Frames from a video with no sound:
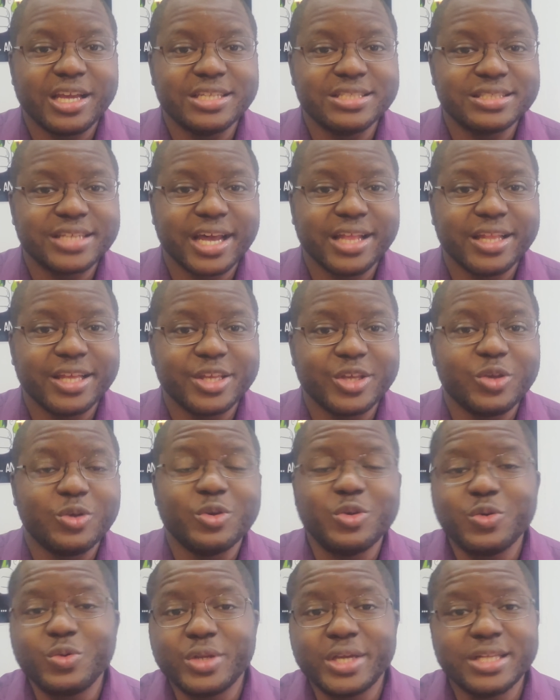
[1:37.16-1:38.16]
is telling you
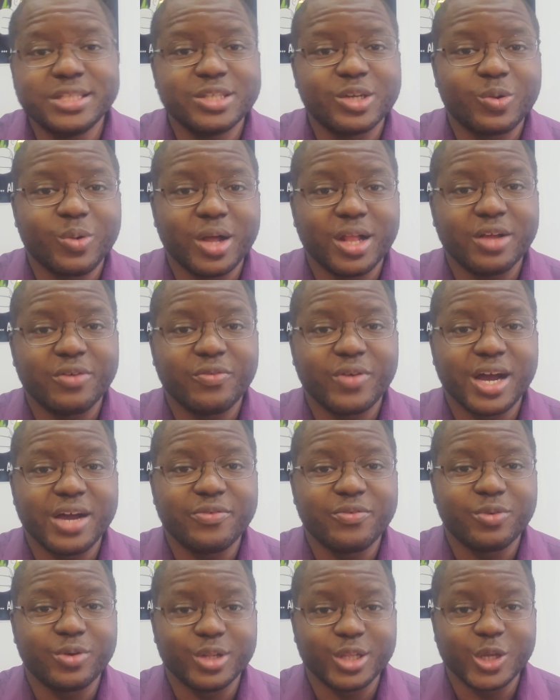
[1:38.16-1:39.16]
you need to qualify
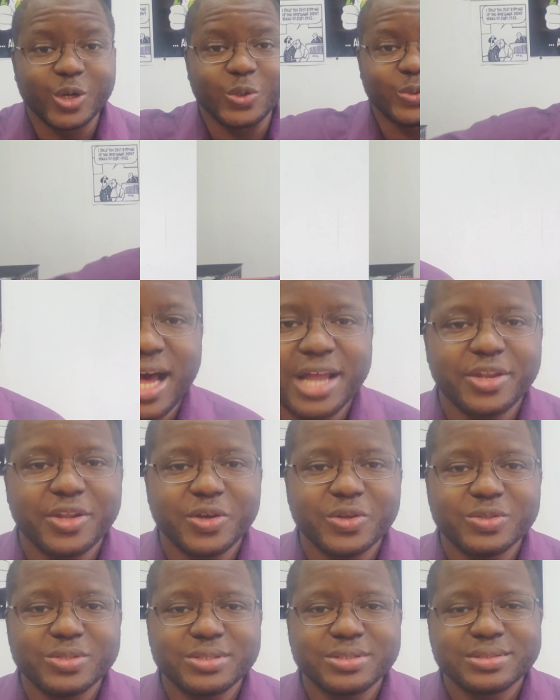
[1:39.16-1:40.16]
for a loan.
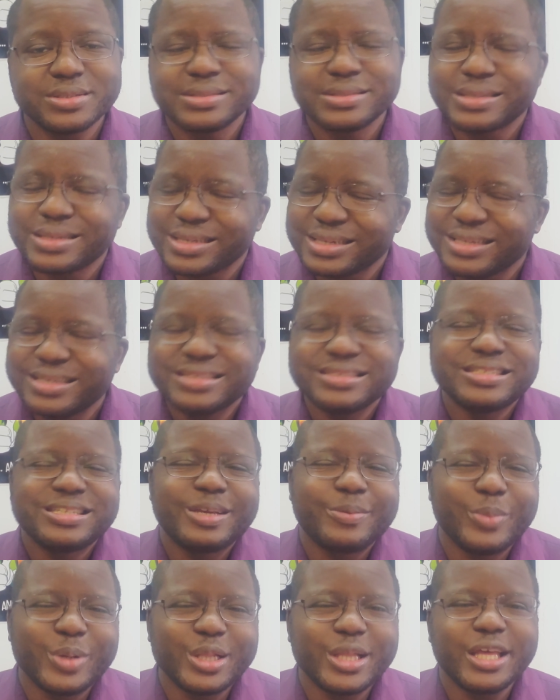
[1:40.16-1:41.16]
Condos
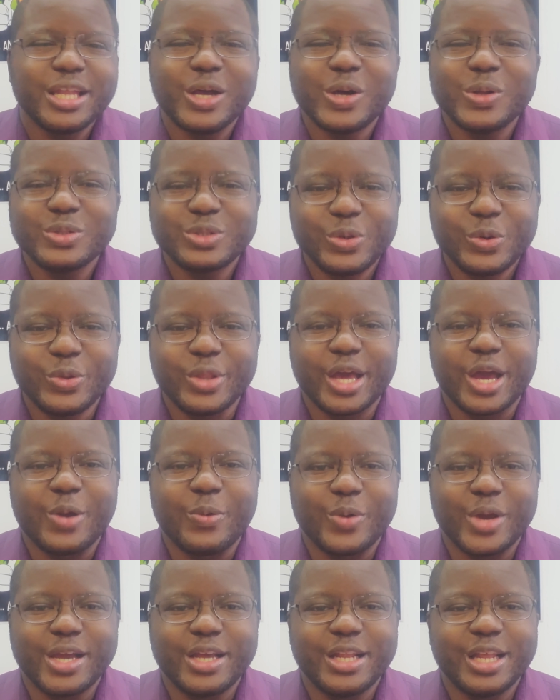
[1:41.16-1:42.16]
typically don't do that,
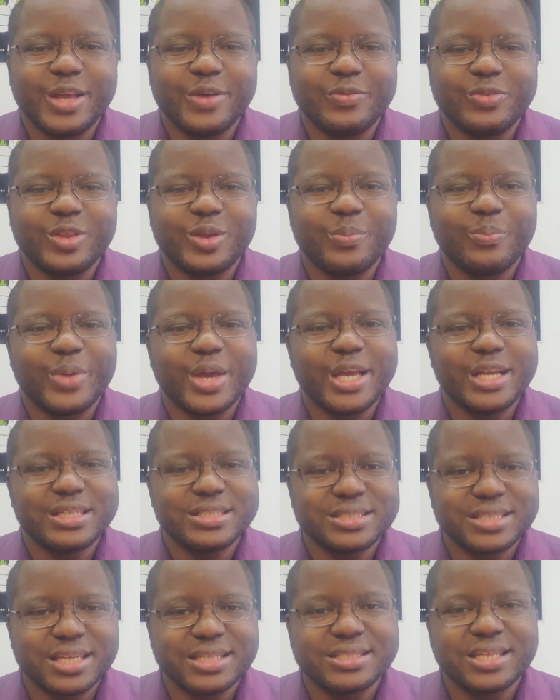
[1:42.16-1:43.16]
right? If the bank
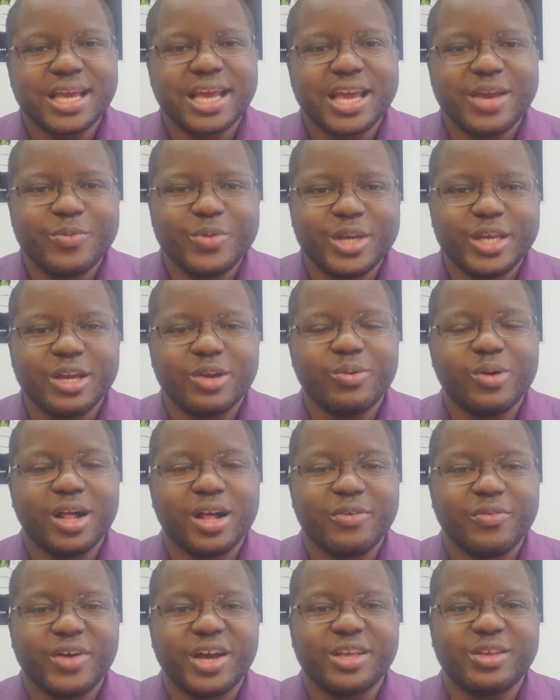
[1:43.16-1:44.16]
says, hey, we can
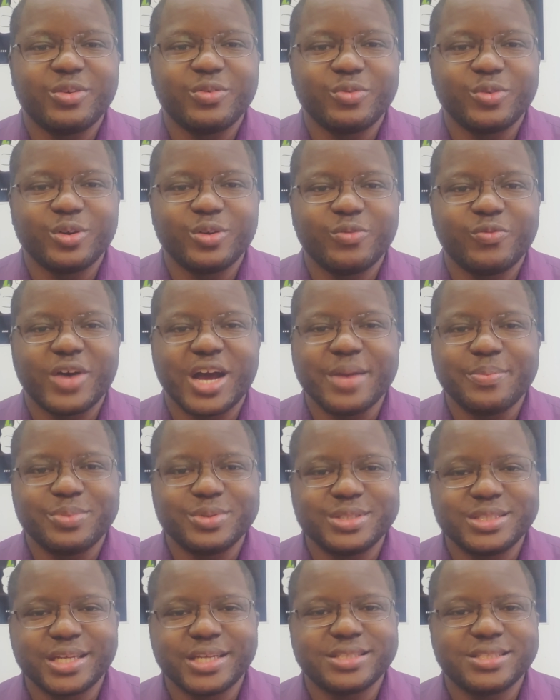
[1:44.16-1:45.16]
qualify you for
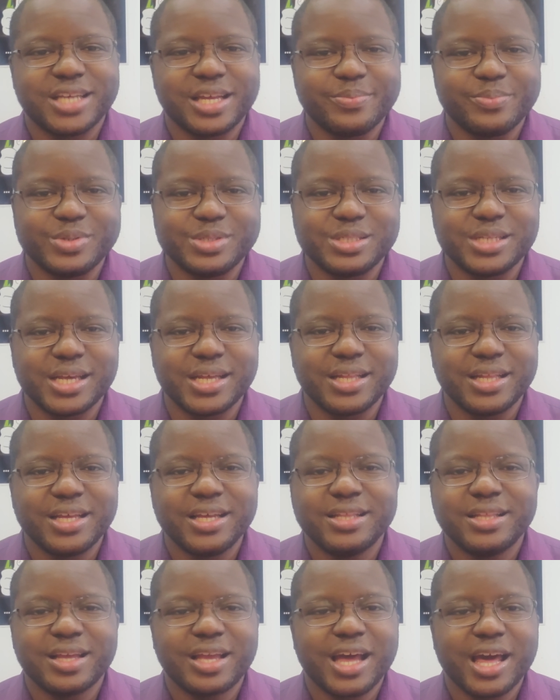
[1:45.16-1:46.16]
5%, 10%,
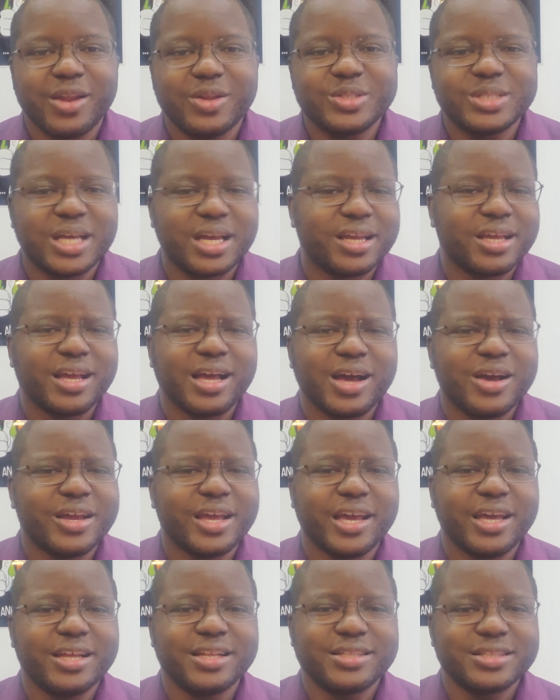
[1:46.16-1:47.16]
the condo's like,
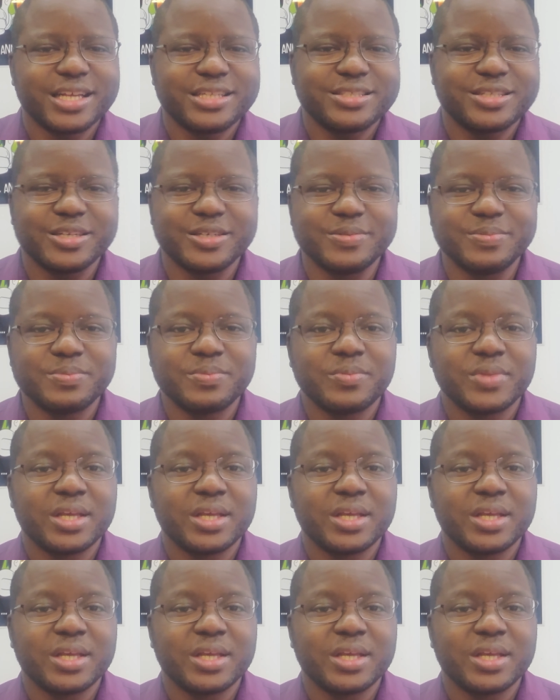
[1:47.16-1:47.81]
okay, that's good.